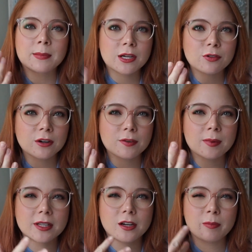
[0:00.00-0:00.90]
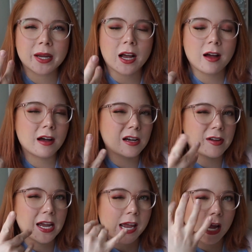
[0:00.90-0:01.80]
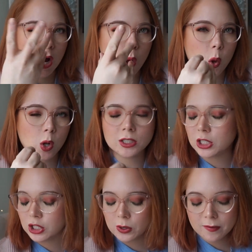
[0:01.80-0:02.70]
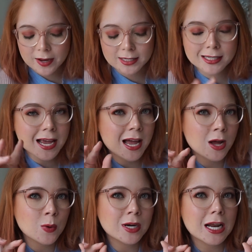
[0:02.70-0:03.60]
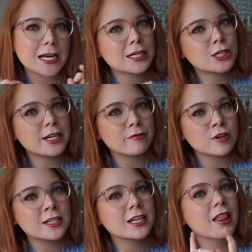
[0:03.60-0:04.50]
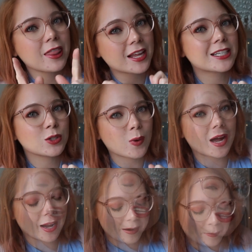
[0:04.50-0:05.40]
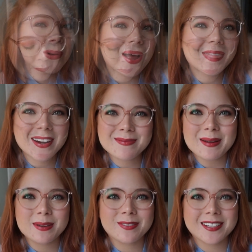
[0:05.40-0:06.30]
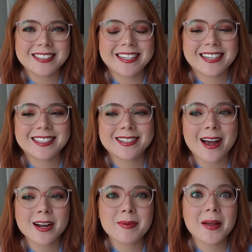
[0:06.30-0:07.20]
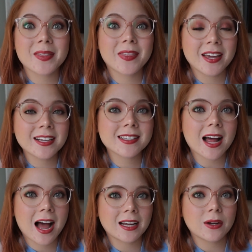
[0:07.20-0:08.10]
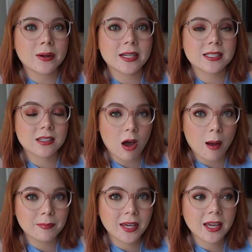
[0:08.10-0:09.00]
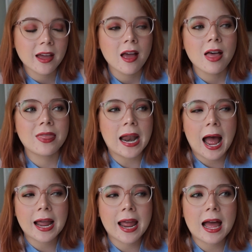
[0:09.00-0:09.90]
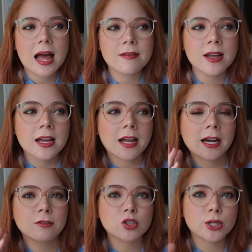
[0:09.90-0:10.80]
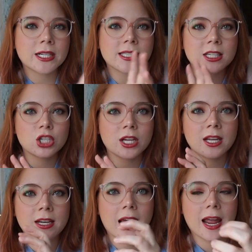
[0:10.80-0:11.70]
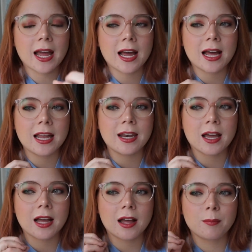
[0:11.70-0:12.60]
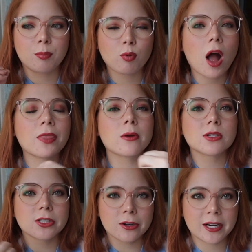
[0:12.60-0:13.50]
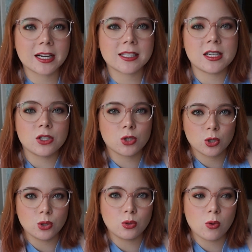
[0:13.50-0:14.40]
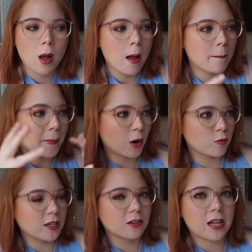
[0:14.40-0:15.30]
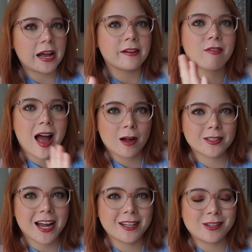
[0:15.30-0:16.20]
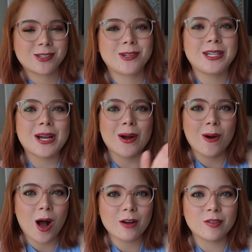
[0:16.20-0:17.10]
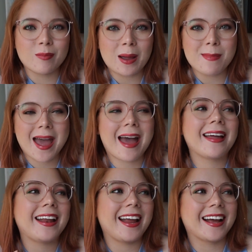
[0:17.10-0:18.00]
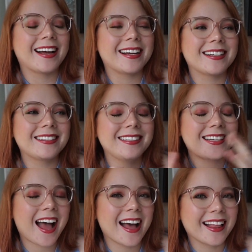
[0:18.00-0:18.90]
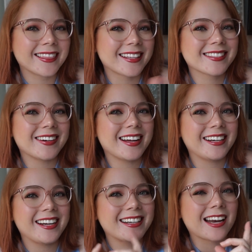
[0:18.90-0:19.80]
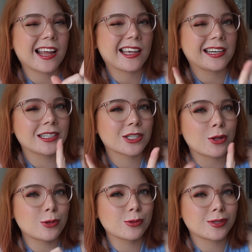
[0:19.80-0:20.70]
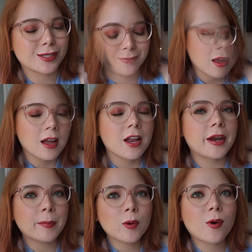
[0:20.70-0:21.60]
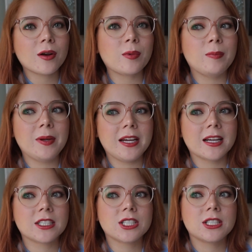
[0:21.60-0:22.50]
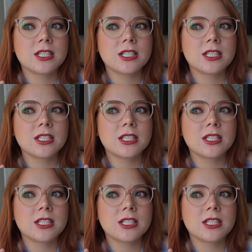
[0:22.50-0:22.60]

I'm suffering from a little bit of a cold, so if I sound a little different, that is why. So I thought it might be fun today to talk about the things that hot yoga has taught me that I have kind of transitioned and brought those learnings into my real life outside of the studio, off of my mat, and yeah, let's go ahead and get into those. Number one would be